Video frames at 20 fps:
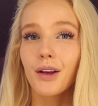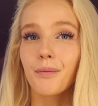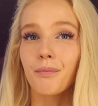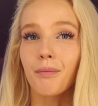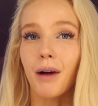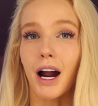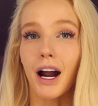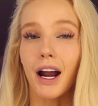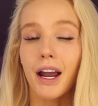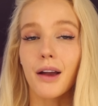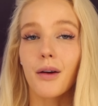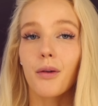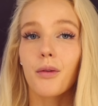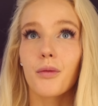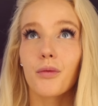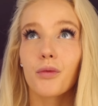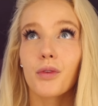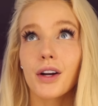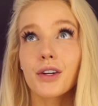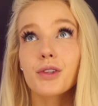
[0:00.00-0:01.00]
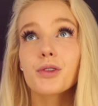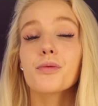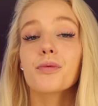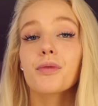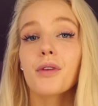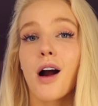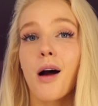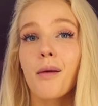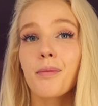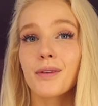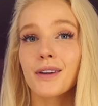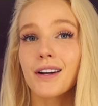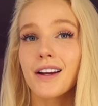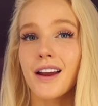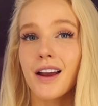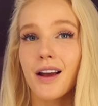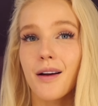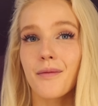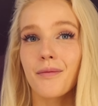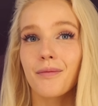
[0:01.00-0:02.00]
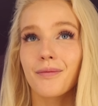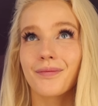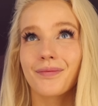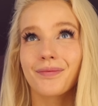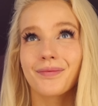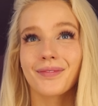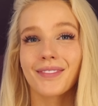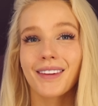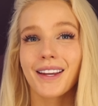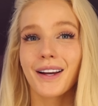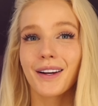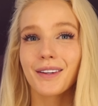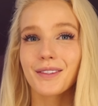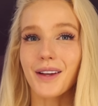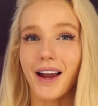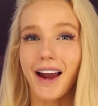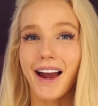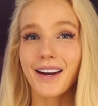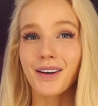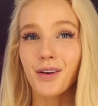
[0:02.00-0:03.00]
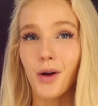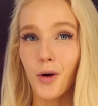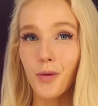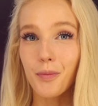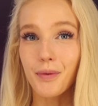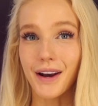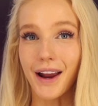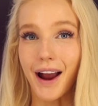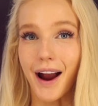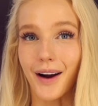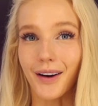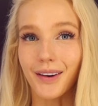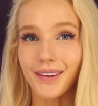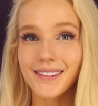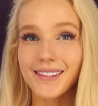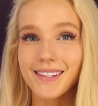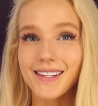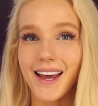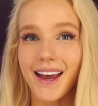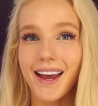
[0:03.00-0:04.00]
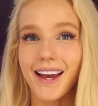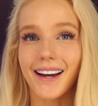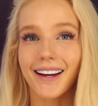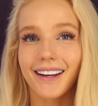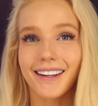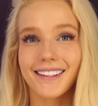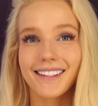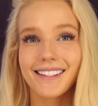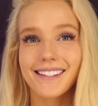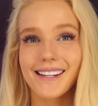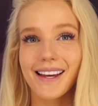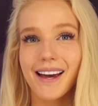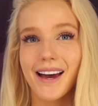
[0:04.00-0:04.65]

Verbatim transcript: My rental property, so I had an open house, and